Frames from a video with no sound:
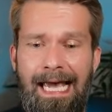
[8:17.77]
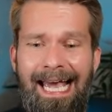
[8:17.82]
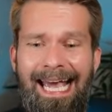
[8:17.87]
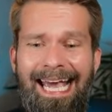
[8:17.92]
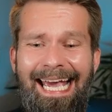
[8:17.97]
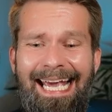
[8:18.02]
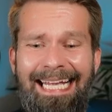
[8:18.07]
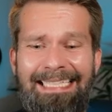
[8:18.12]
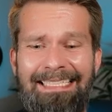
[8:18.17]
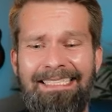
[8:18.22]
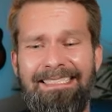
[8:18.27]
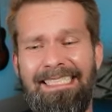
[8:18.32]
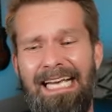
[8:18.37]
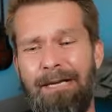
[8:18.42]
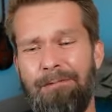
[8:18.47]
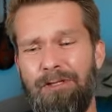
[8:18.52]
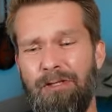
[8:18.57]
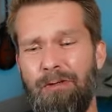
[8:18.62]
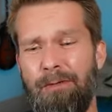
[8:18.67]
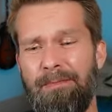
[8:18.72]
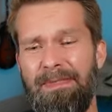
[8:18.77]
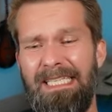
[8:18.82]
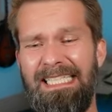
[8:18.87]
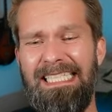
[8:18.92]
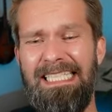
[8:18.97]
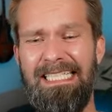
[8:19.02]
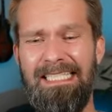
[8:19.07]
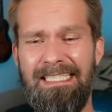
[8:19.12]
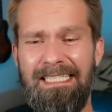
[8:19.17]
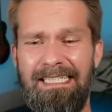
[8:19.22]
And
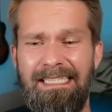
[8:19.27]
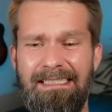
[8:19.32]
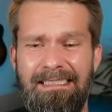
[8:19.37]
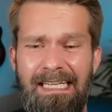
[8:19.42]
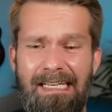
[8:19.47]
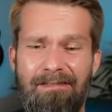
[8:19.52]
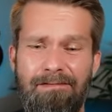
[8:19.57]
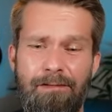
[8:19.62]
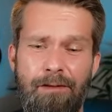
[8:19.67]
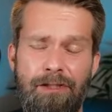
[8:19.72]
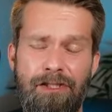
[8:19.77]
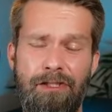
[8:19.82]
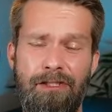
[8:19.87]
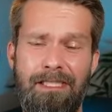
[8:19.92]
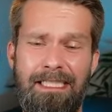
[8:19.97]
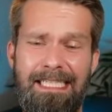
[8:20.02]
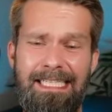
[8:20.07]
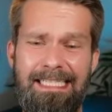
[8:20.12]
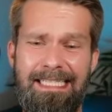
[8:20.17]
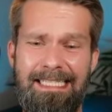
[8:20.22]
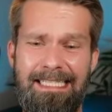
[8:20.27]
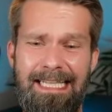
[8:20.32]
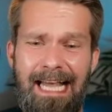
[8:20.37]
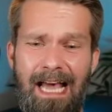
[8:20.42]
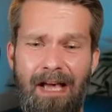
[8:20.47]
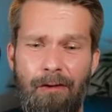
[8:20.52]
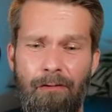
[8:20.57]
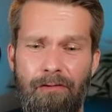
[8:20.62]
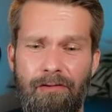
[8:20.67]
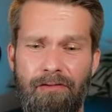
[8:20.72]
TypeScript-eslint unfortunately is
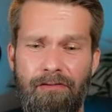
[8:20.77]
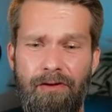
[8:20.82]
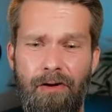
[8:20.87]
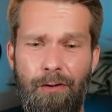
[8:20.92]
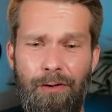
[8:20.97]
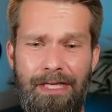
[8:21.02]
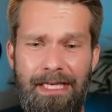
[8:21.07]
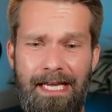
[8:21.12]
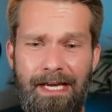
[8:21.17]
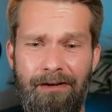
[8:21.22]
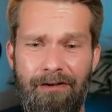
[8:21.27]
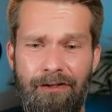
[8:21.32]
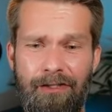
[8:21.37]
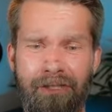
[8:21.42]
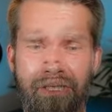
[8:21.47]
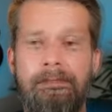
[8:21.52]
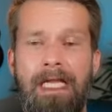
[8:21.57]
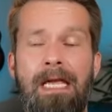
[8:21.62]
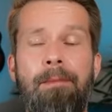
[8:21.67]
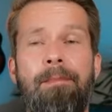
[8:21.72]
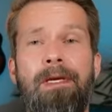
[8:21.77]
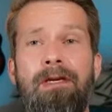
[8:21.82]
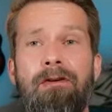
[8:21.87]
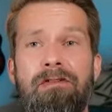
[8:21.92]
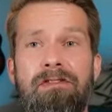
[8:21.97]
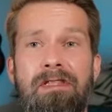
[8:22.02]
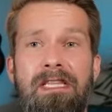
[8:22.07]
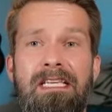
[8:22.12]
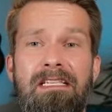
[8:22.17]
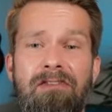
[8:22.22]
now throwing an error
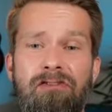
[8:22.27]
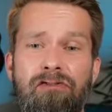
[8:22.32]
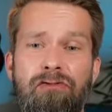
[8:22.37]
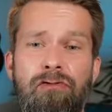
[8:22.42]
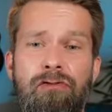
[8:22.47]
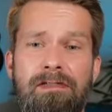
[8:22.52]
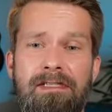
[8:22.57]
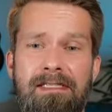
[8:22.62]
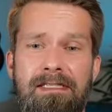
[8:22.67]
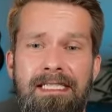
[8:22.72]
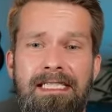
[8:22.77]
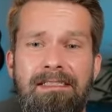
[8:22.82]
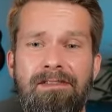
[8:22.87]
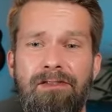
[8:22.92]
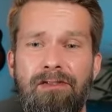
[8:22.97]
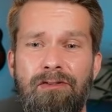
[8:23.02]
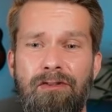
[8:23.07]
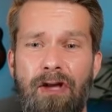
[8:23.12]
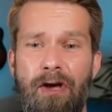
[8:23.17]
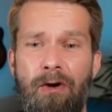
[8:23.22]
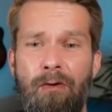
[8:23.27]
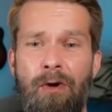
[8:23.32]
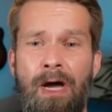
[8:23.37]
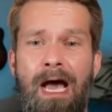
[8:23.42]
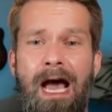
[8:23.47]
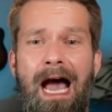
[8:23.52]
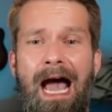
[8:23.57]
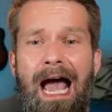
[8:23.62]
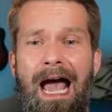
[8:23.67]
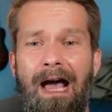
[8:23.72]
because these rules need to know
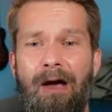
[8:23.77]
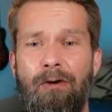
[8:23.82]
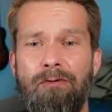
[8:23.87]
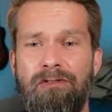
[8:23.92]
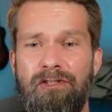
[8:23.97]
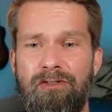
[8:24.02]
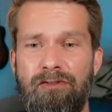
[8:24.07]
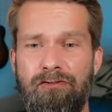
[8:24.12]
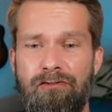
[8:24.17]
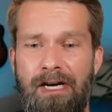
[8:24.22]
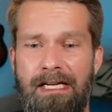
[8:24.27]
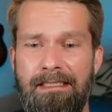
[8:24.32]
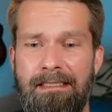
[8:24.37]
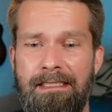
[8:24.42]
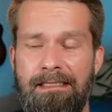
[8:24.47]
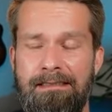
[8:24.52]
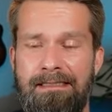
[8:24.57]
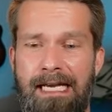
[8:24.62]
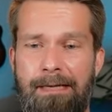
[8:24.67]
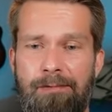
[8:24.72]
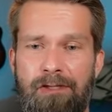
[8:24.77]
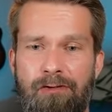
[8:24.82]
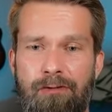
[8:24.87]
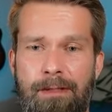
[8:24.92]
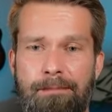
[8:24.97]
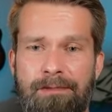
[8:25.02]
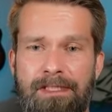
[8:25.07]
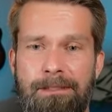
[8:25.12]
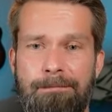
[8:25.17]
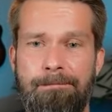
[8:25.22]
how to run
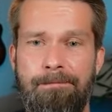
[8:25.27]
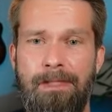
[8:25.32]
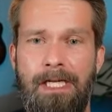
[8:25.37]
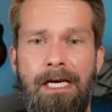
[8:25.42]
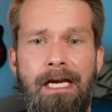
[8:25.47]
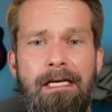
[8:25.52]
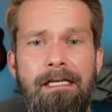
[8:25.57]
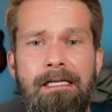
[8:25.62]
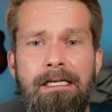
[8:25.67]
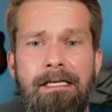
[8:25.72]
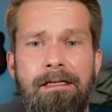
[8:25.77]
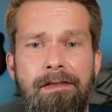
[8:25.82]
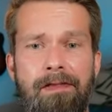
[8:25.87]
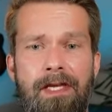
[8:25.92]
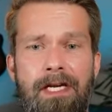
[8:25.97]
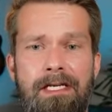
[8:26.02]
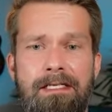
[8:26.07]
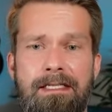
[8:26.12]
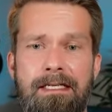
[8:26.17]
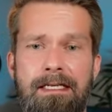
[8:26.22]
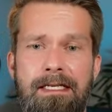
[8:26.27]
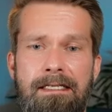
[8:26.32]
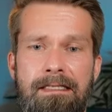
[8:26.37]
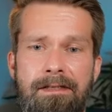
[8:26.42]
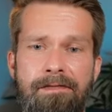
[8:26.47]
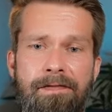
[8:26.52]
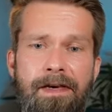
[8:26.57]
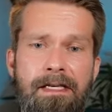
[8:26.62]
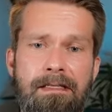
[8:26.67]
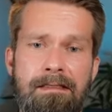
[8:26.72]
TypeScript. Luckily, there's an easy
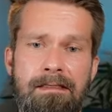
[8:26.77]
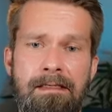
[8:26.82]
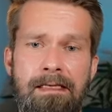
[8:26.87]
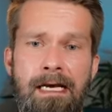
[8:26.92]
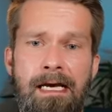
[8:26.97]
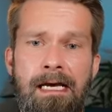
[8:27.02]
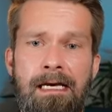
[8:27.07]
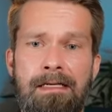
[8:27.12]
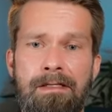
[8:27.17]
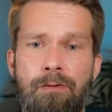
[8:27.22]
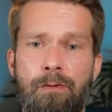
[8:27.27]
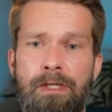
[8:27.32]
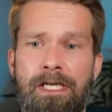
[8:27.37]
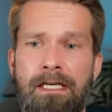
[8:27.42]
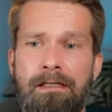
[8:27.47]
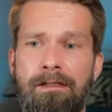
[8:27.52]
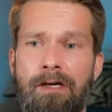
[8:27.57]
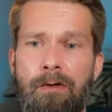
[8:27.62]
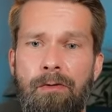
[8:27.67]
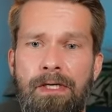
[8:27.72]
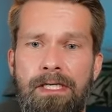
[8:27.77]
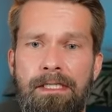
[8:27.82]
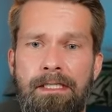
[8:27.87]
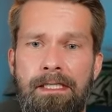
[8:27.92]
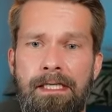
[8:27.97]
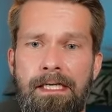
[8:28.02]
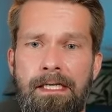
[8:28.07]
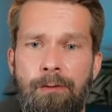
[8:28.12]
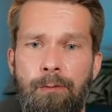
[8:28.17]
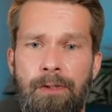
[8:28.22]
fix. So we can go in
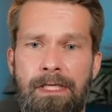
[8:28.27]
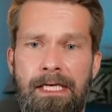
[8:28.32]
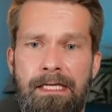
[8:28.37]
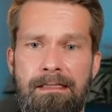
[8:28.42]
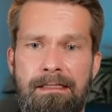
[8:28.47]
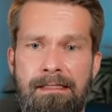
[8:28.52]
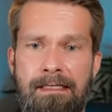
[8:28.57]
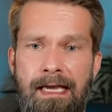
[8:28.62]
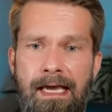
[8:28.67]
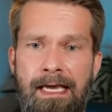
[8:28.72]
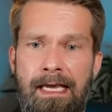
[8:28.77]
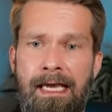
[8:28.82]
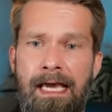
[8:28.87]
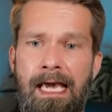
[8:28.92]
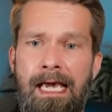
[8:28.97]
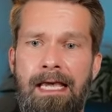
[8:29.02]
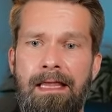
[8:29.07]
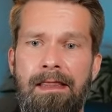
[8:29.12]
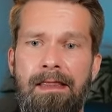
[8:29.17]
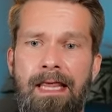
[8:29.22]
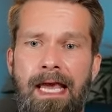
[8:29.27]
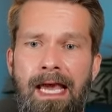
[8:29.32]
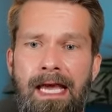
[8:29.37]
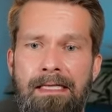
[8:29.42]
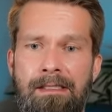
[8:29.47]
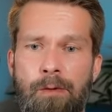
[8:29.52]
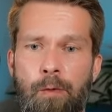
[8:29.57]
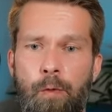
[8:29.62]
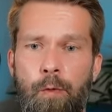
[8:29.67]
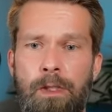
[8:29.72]
here and we can say
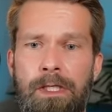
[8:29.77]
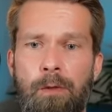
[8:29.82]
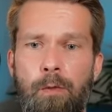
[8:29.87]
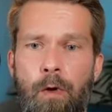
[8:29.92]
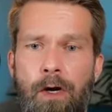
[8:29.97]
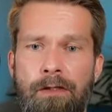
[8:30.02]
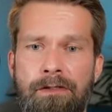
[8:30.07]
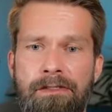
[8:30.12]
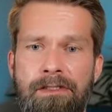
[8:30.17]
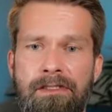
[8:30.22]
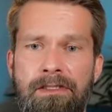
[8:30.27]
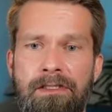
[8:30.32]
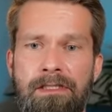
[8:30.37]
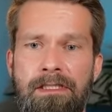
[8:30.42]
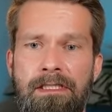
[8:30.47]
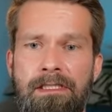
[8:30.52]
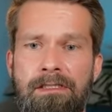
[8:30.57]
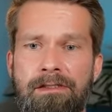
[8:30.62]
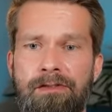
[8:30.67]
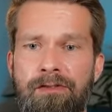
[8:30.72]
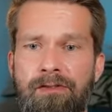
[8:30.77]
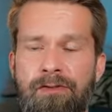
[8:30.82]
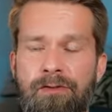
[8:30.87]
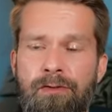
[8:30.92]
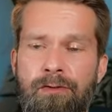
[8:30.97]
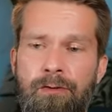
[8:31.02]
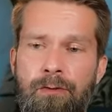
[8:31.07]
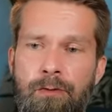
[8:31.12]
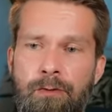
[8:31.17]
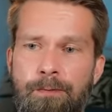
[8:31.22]
that we want
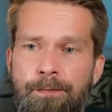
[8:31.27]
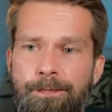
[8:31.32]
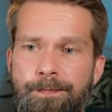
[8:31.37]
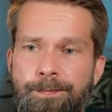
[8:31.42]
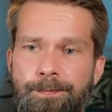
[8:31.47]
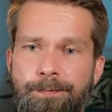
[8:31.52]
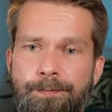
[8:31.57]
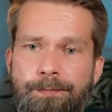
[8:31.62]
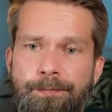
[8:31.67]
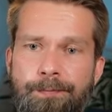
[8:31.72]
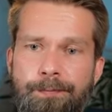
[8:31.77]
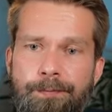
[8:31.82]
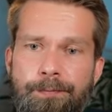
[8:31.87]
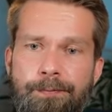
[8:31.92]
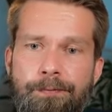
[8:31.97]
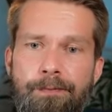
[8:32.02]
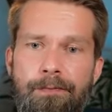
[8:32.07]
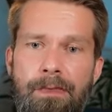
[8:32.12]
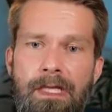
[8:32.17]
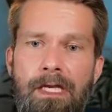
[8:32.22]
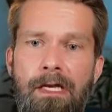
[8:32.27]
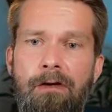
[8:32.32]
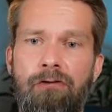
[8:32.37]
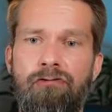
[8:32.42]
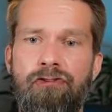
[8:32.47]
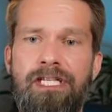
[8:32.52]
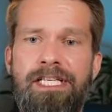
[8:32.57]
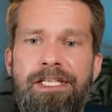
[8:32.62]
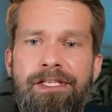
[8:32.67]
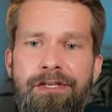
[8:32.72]
to
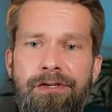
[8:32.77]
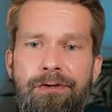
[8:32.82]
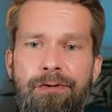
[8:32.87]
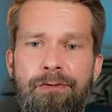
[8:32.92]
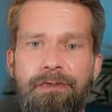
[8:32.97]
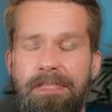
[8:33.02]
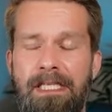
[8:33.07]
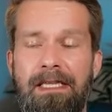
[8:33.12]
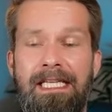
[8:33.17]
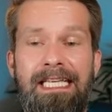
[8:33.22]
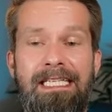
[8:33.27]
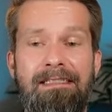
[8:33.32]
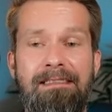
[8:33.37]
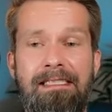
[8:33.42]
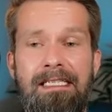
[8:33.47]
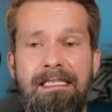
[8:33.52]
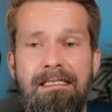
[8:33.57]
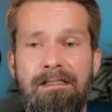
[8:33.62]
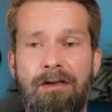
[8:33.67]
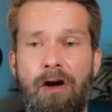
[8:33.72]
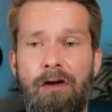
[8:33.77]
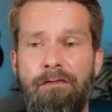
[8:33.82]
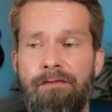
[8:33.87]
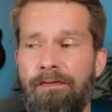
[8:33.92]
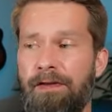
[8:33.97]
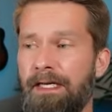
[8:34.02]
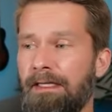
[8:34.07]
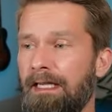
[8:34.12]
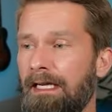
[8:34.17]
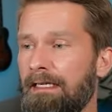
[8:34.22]
reuse the
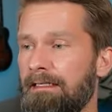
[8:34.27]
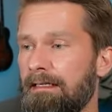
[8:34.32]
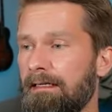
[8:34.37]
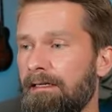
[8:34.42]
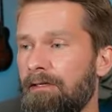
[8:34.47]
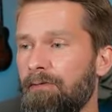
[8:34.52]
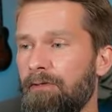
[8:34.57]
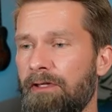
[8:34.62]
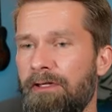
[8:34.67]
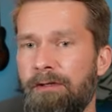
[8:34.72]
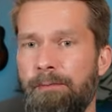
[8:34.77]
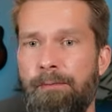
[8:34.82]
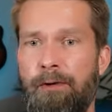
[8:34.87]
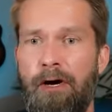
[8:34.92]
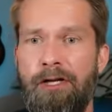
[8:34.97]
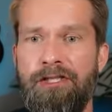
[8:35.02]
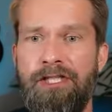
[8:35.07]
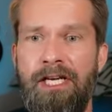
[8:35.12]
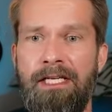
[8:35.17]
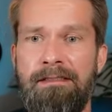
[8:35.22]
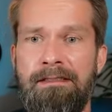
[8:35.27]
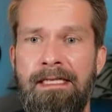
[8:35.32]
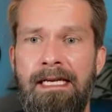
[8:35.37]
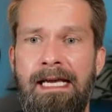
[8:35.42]
tsconfig that is included in the project.